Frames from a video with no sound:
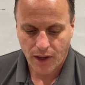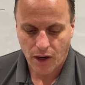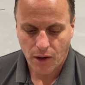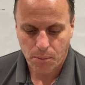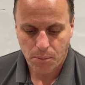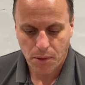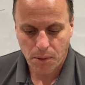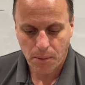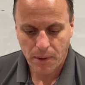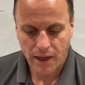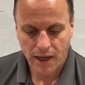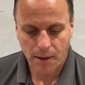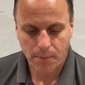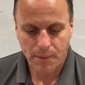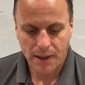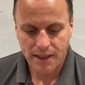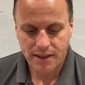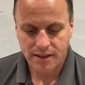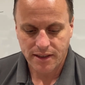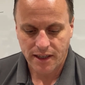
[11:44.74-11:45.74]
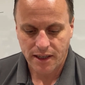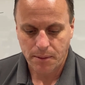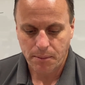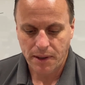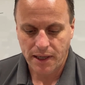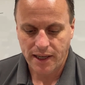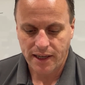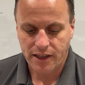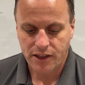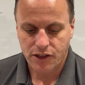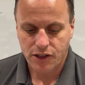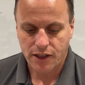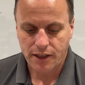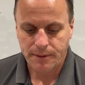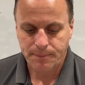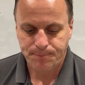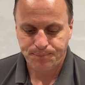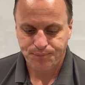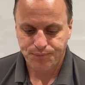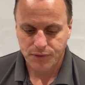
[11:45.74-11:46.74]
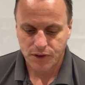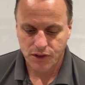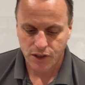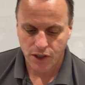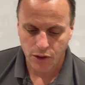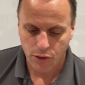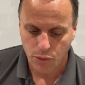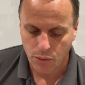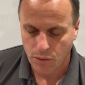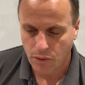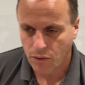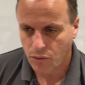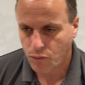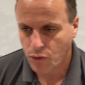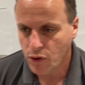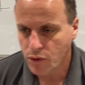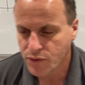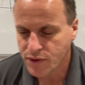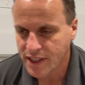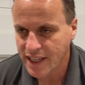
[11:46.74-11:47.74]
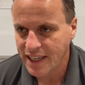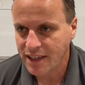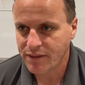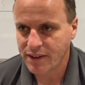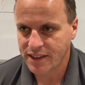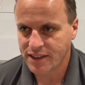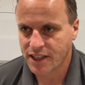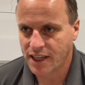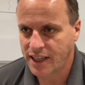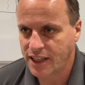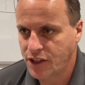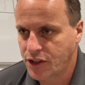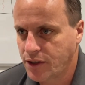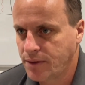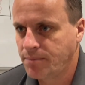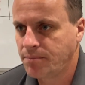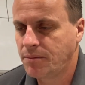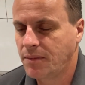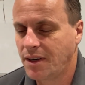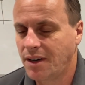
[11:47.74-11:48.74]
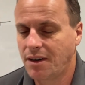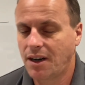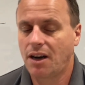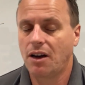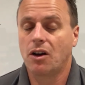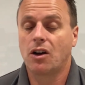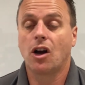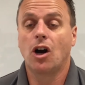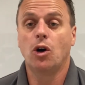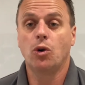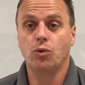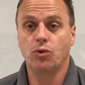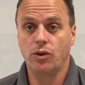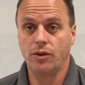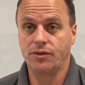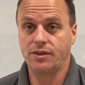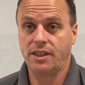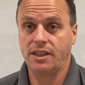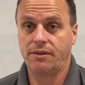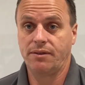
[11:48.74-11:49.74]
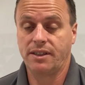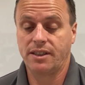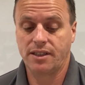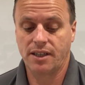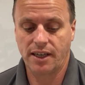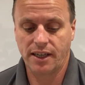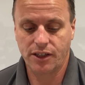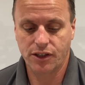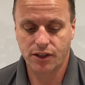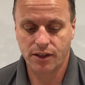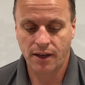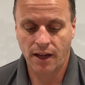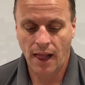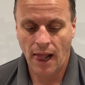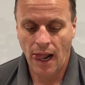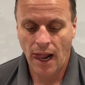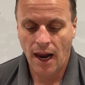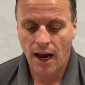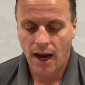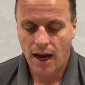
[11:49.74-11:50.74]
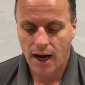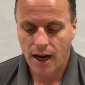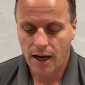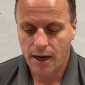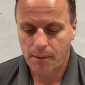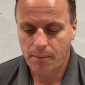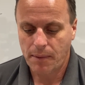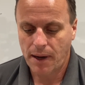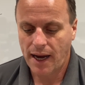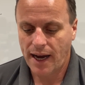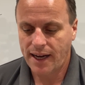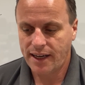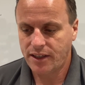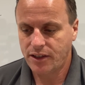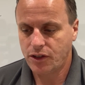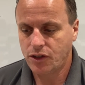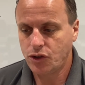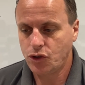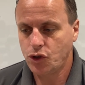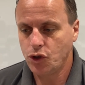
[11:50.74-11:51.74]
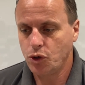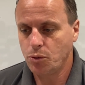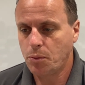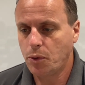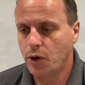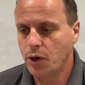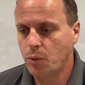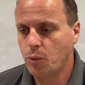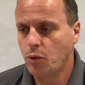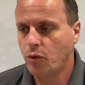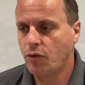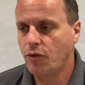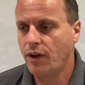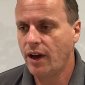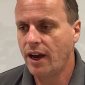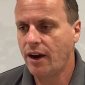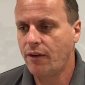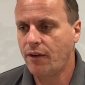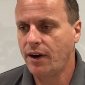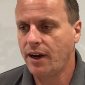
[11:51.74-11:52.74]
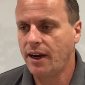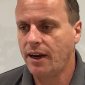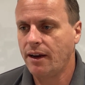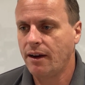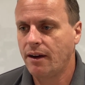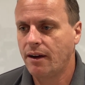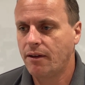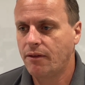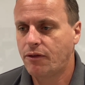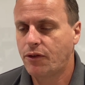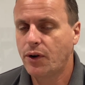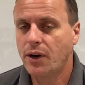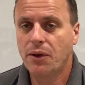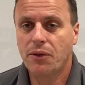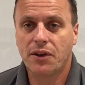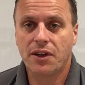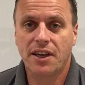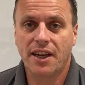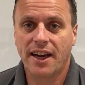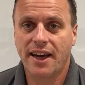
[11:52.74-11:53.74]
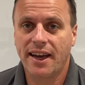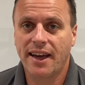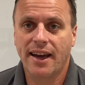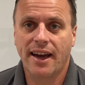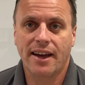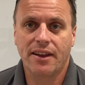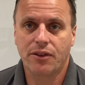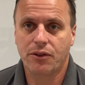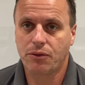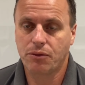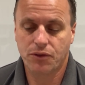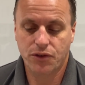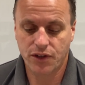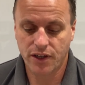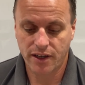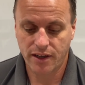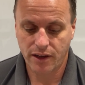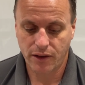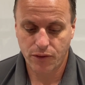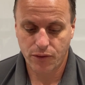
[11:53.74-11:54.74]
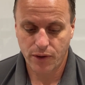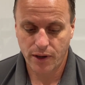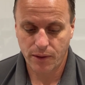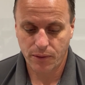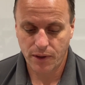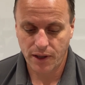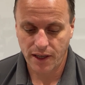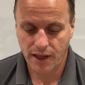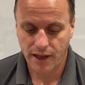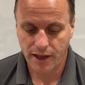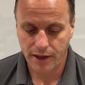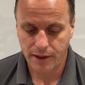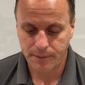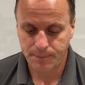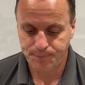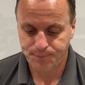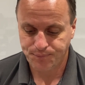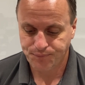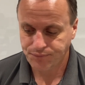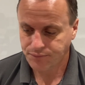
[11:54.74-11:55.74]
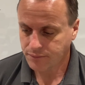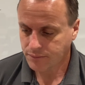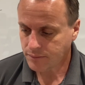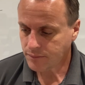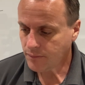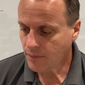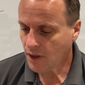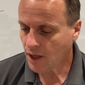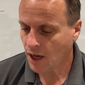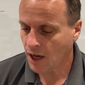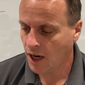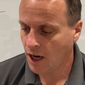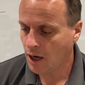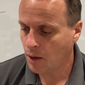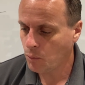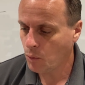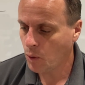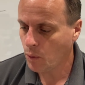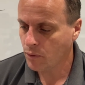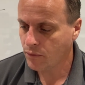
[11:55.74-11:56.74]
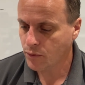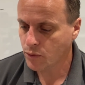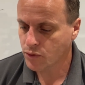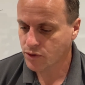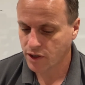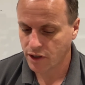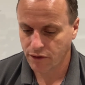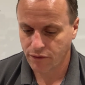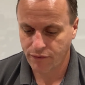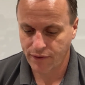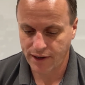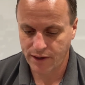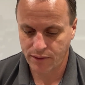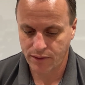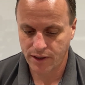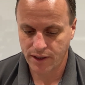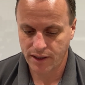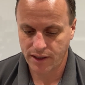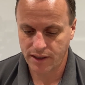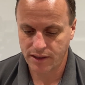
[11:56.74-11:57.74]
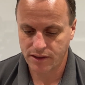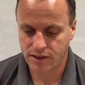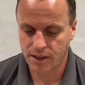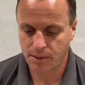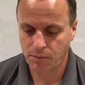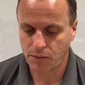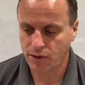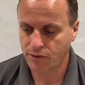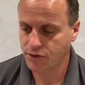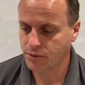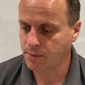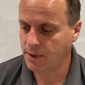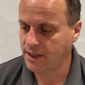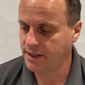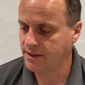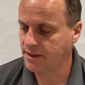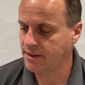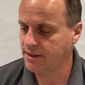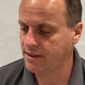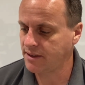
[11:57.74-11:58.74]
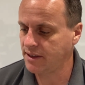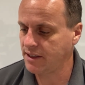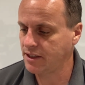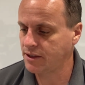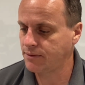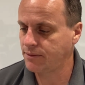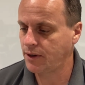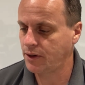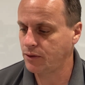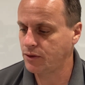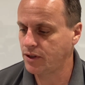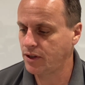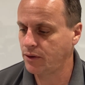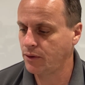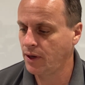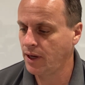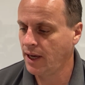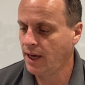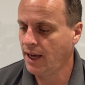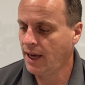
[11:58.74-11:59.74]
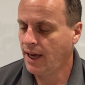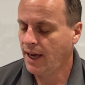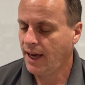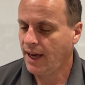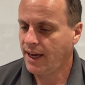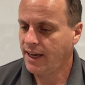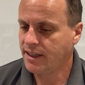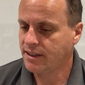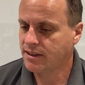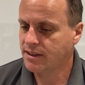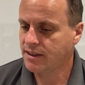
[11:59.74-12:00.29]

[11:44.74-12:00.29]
probably come back to that in a minute actually. So roofs need ventilation, cold roofs need ventilation, and the dew point will vary throughout the day and certainly throughout the year. What we've also found in some loft spaces in this photo is